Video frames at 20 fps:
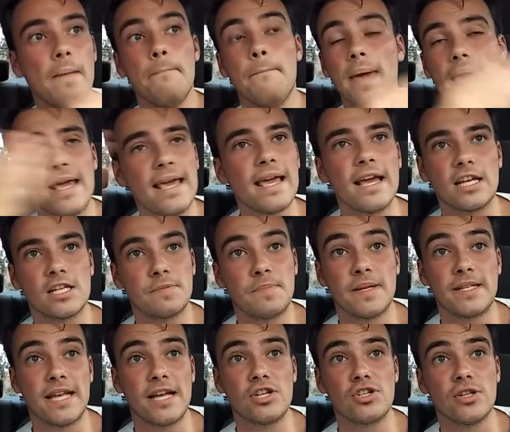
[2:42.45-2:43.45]
making us
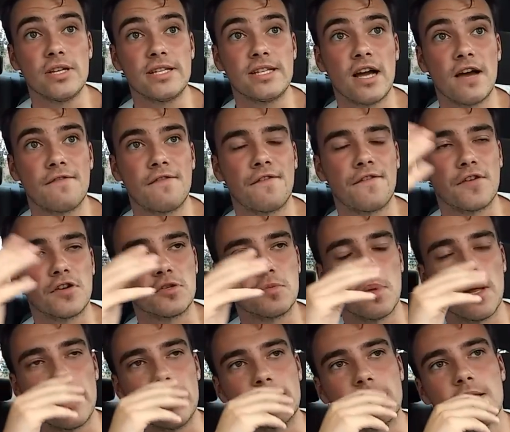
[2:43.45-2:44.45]
potentially tie for
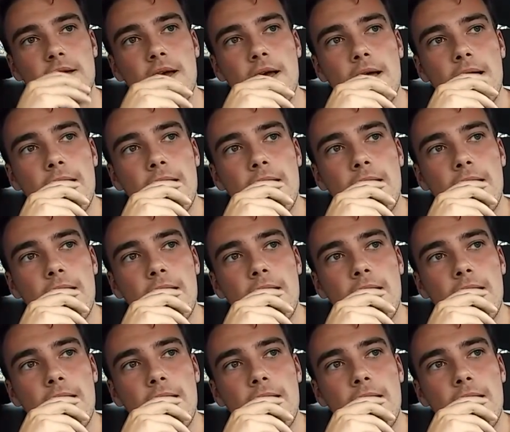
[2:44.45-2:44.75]
first place.